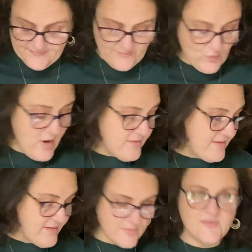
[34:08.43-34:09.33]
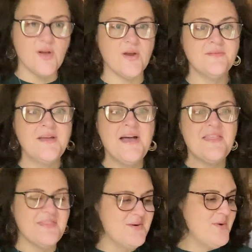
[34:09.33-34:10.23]
Rhonda, I'm sorry.
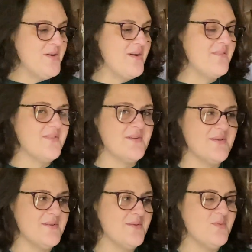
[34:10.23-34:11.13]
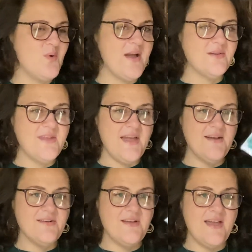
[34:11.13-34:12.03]
The winner of the whale
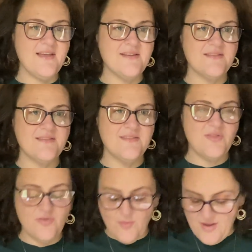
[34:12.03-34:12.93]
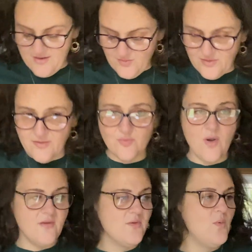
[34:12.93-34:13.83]
tail and thread is
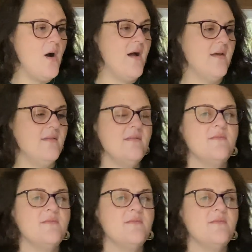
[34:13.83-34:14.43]
Rhonda Wise